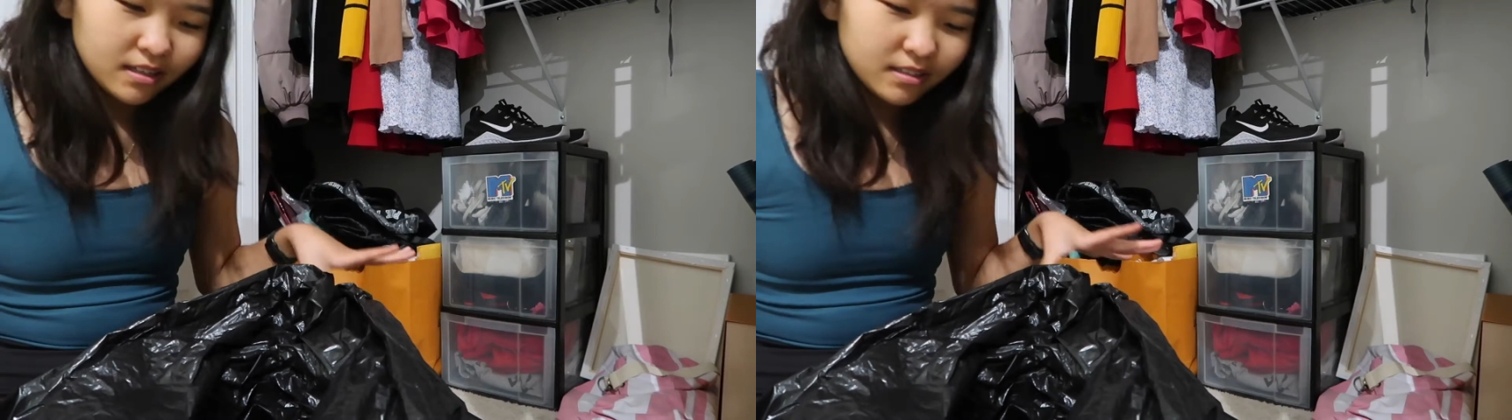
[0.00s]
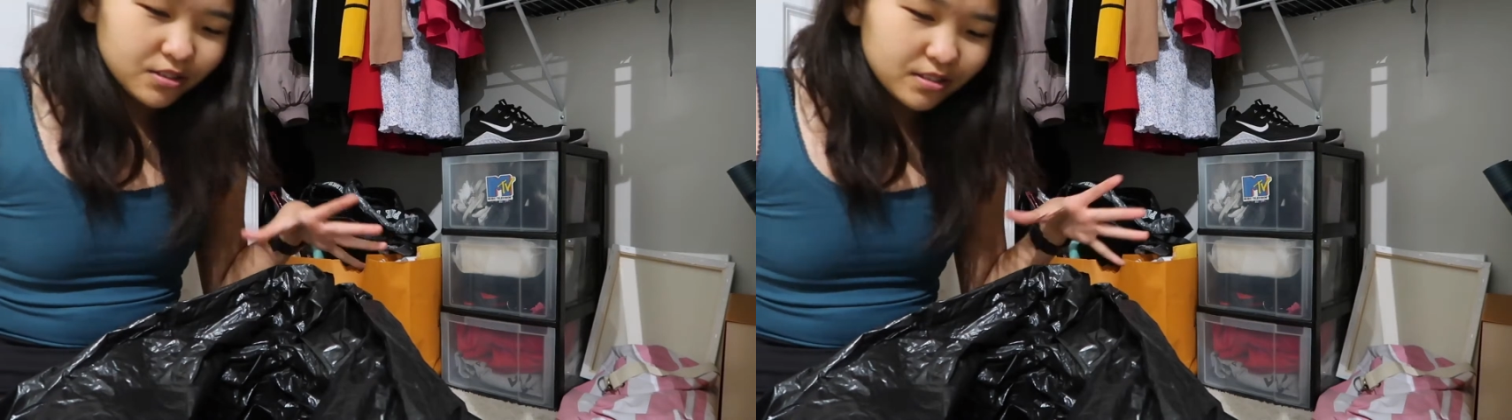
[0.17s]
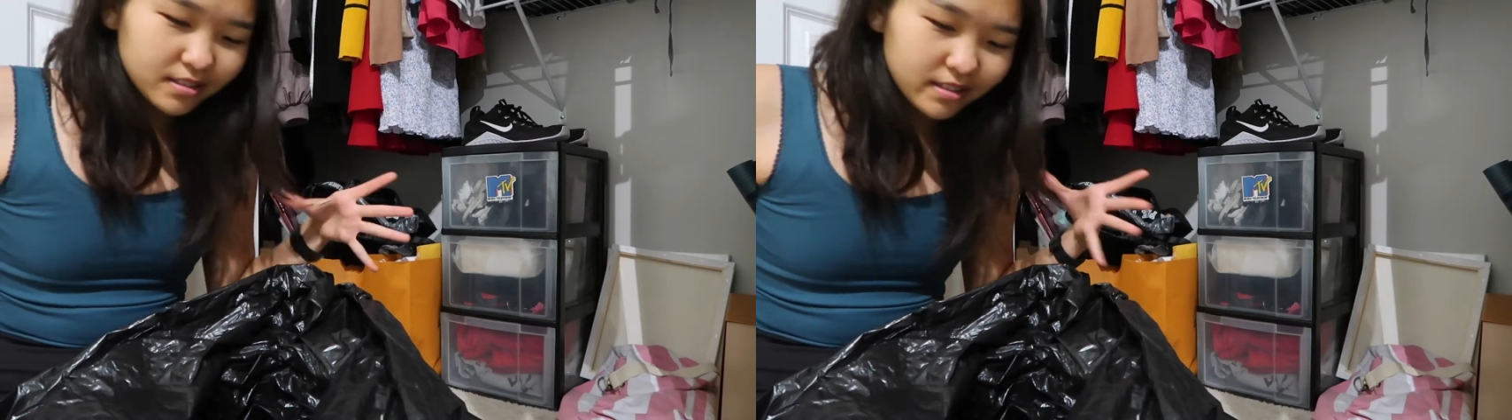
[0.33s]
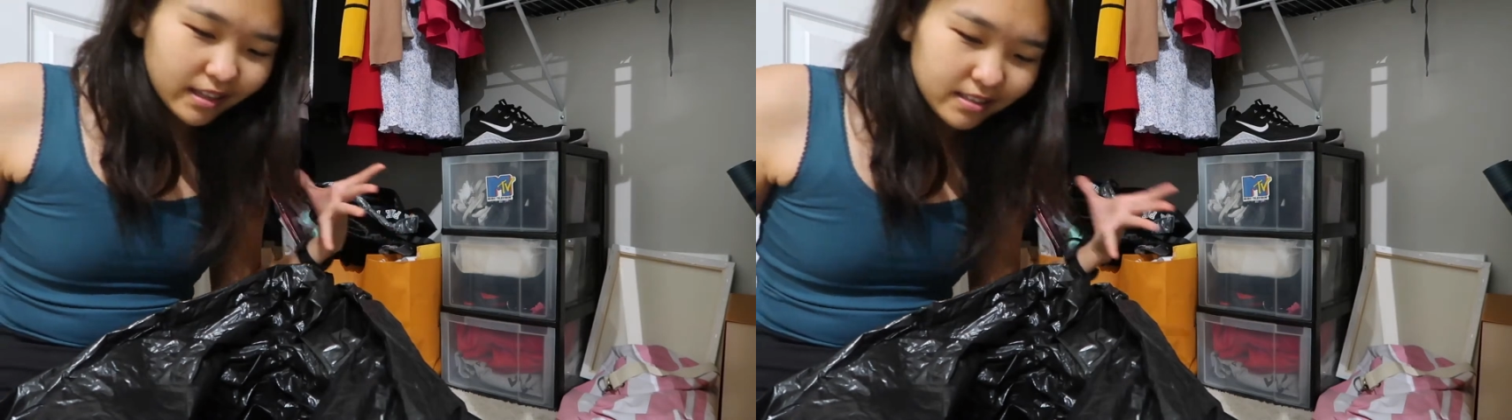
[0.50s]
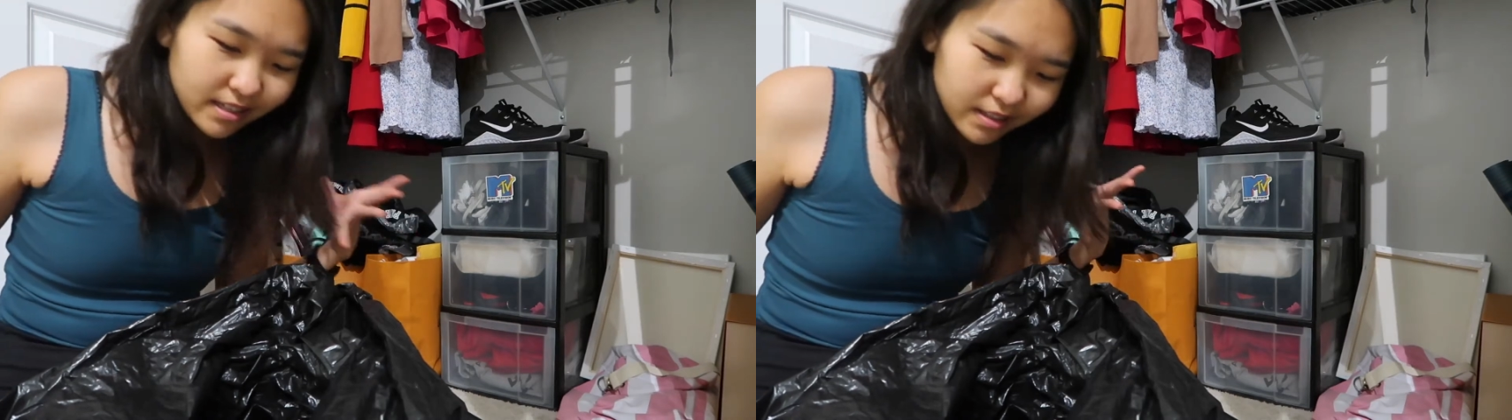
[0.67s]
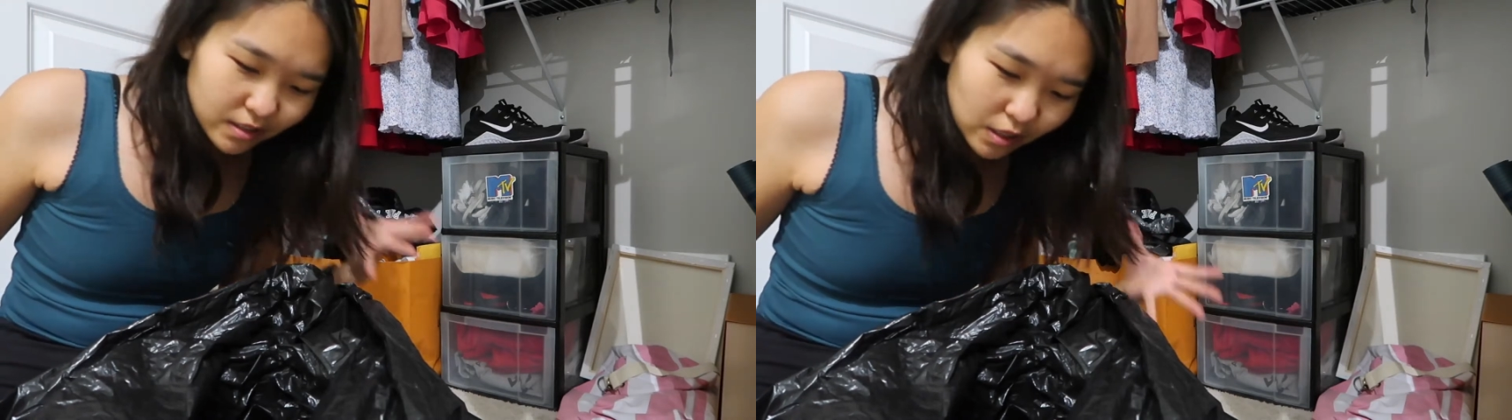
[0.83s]
Just things
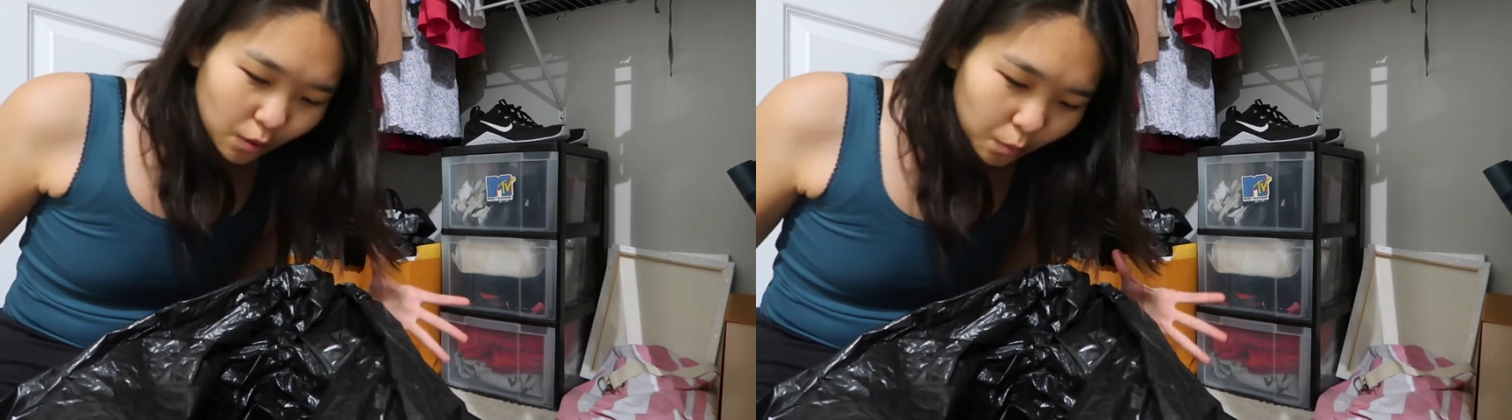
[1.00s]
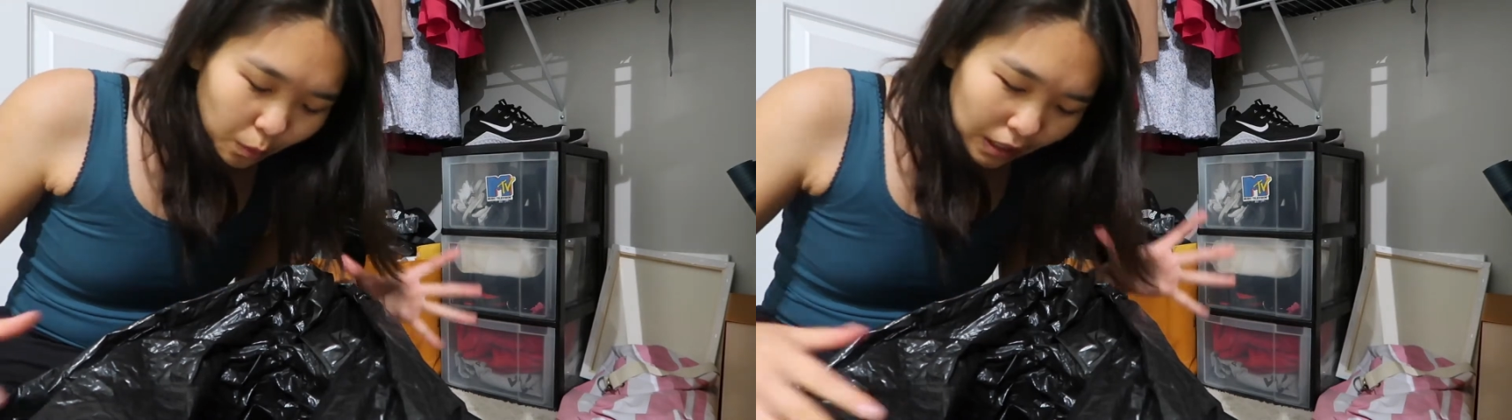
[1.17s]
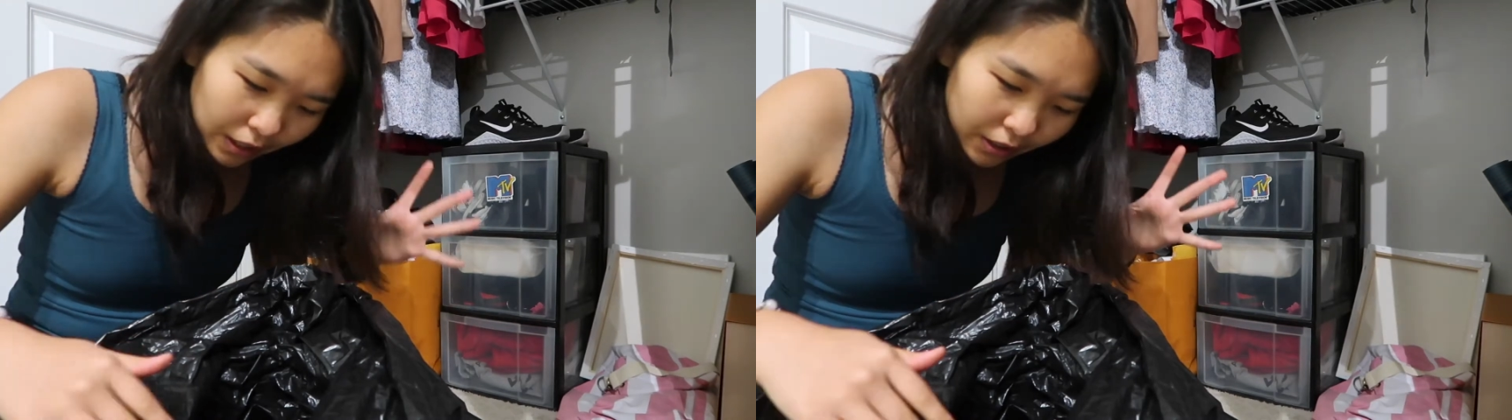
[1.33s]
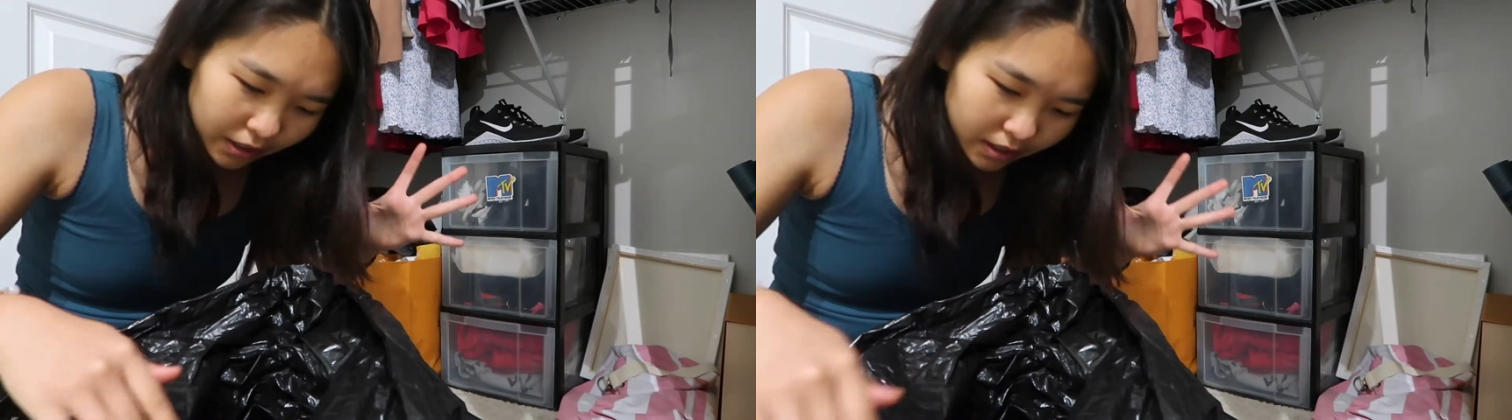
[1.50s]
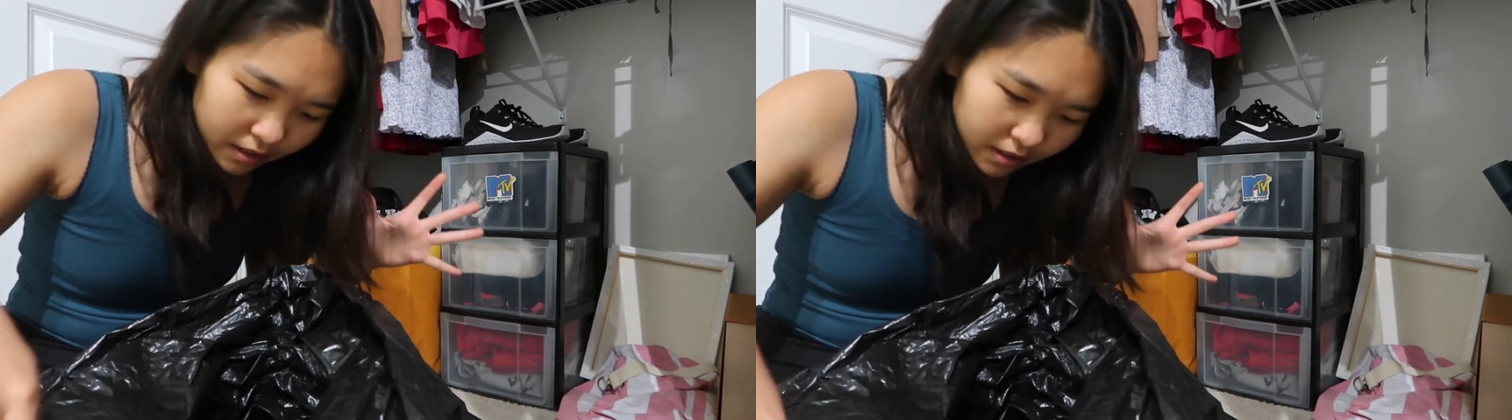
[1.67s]
I don't wear,